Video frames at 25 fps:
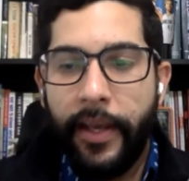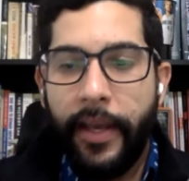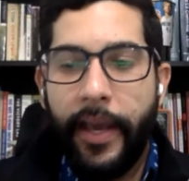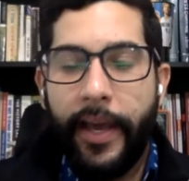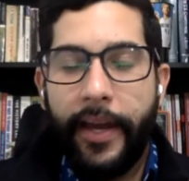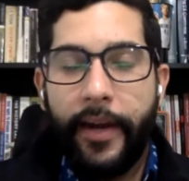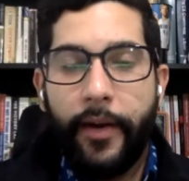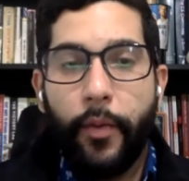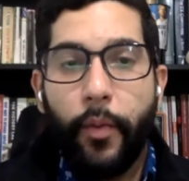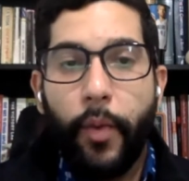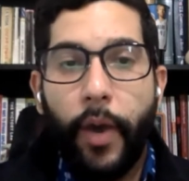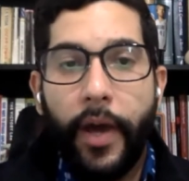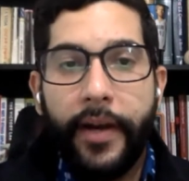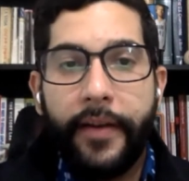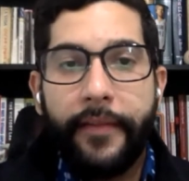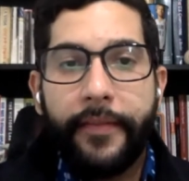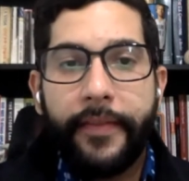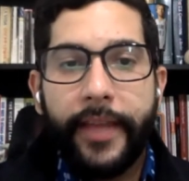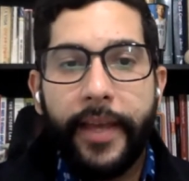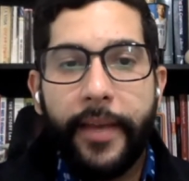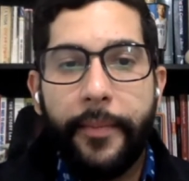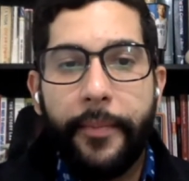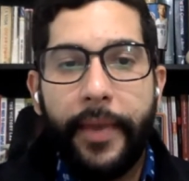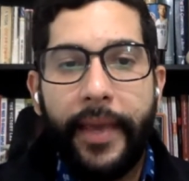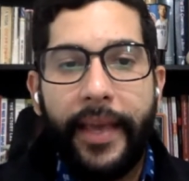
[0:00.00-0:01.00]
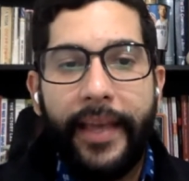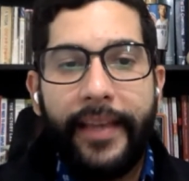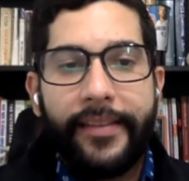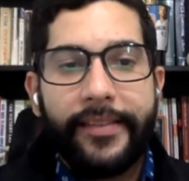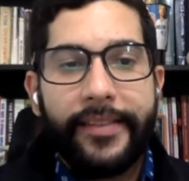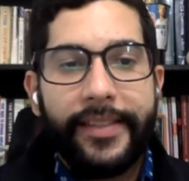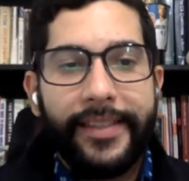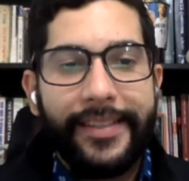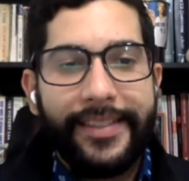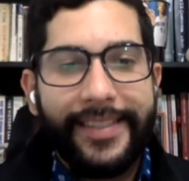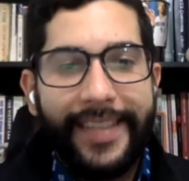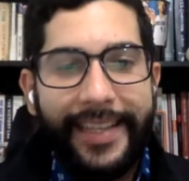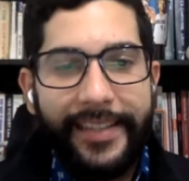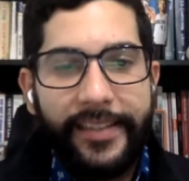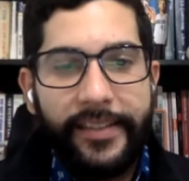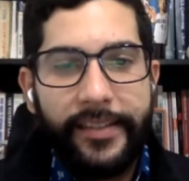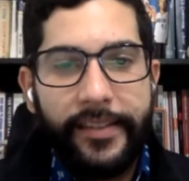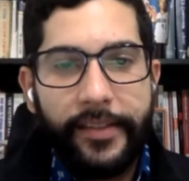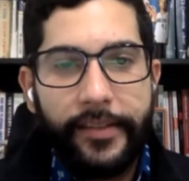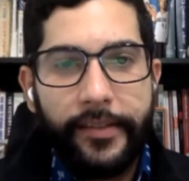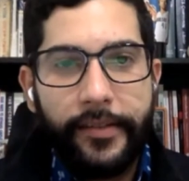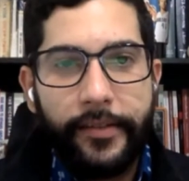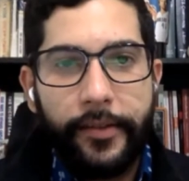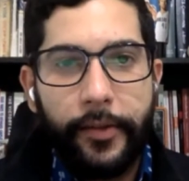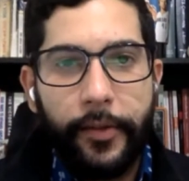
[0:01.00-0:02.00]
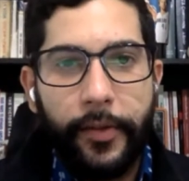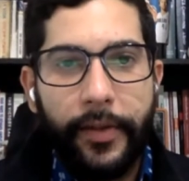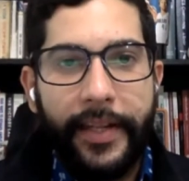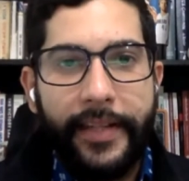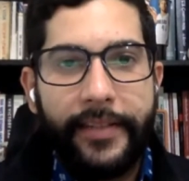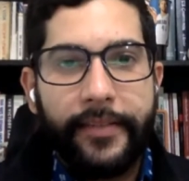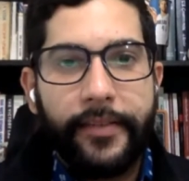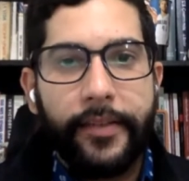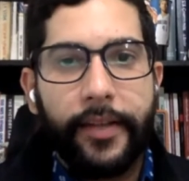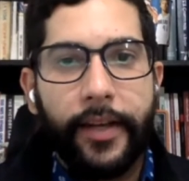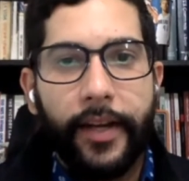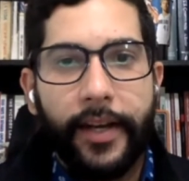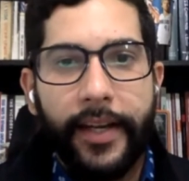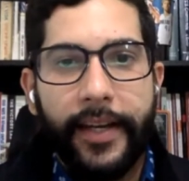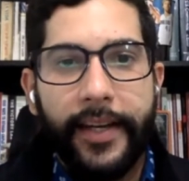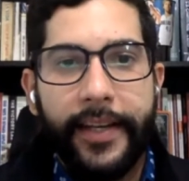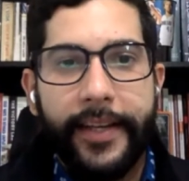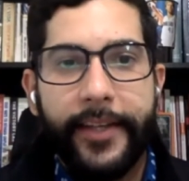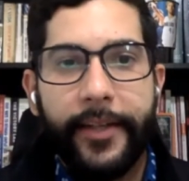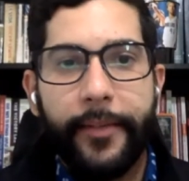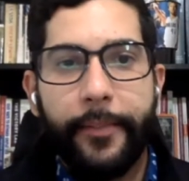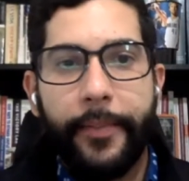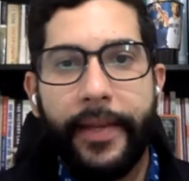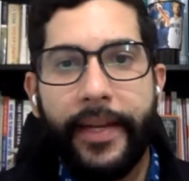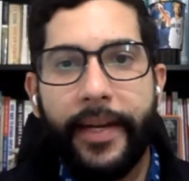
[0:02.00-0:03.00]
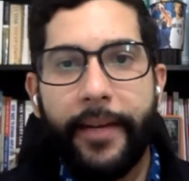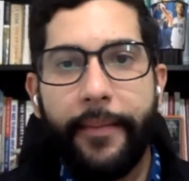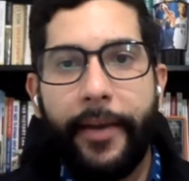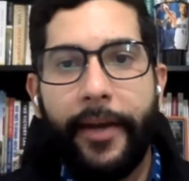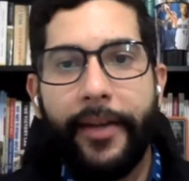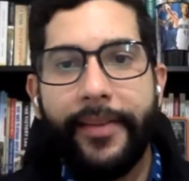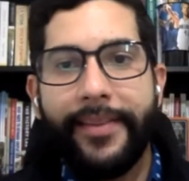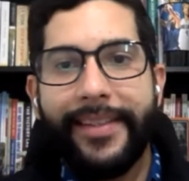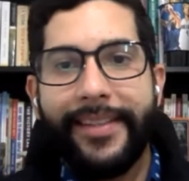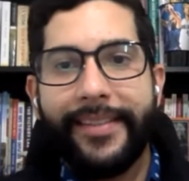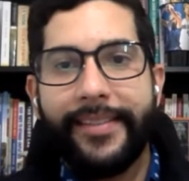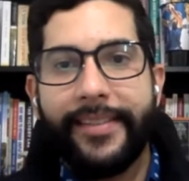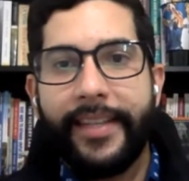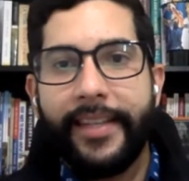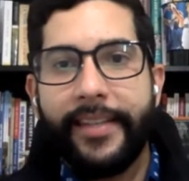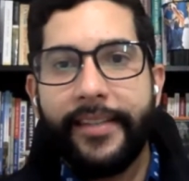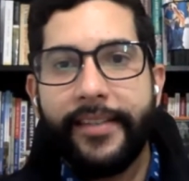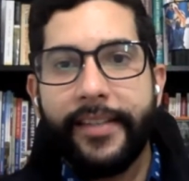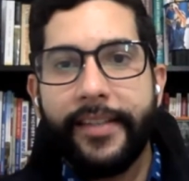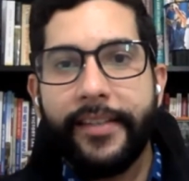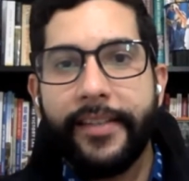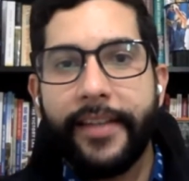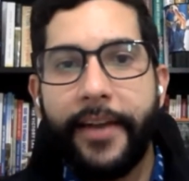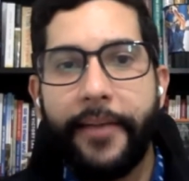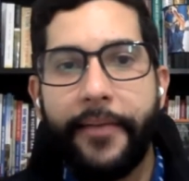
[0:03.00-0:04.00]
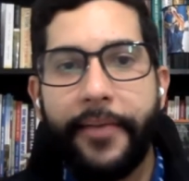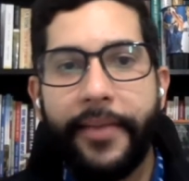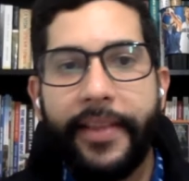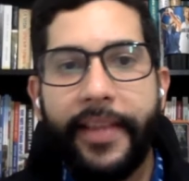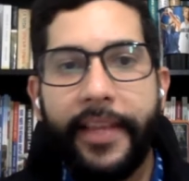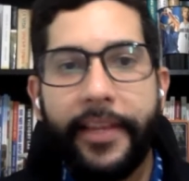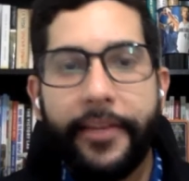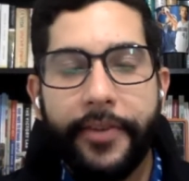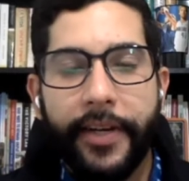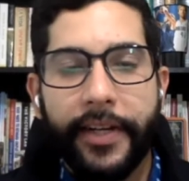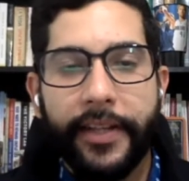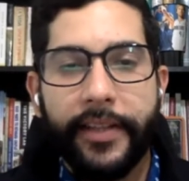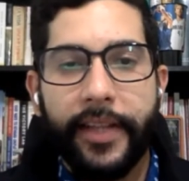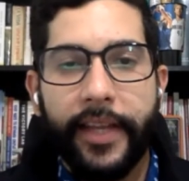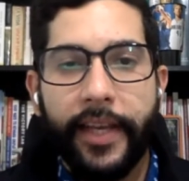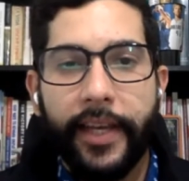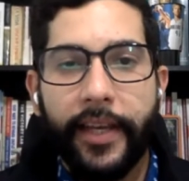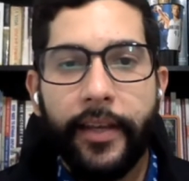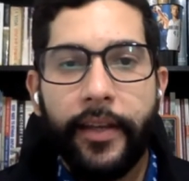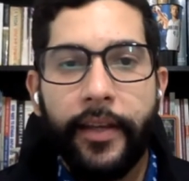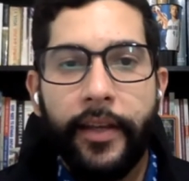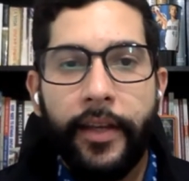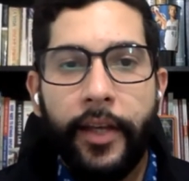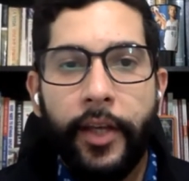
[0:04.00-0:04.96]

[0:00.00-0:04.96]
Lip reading: And one of them is the census. So let's talk a little bit about the census and redistricting.